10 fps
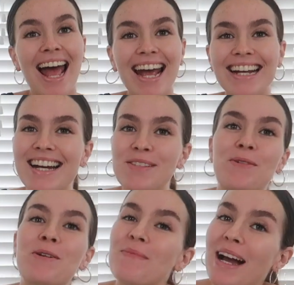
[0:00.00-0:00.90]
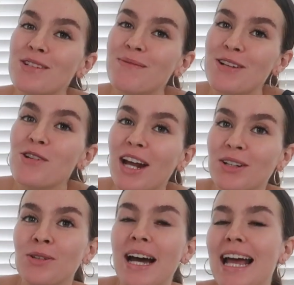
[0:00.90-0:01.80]
Hey guys, welcome back to my
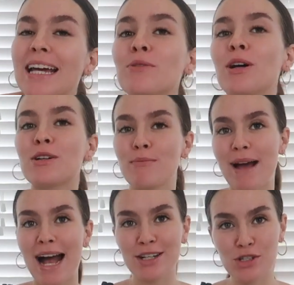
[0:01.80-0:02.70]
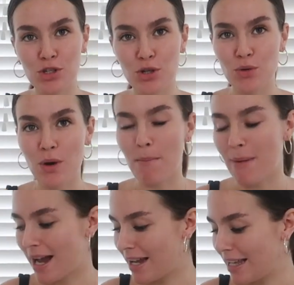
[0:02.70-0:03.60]
channel and welcome back to
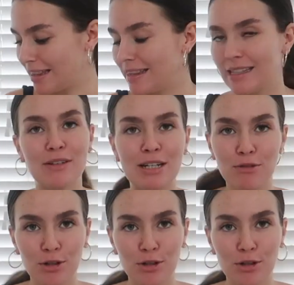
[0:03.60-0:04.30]
my living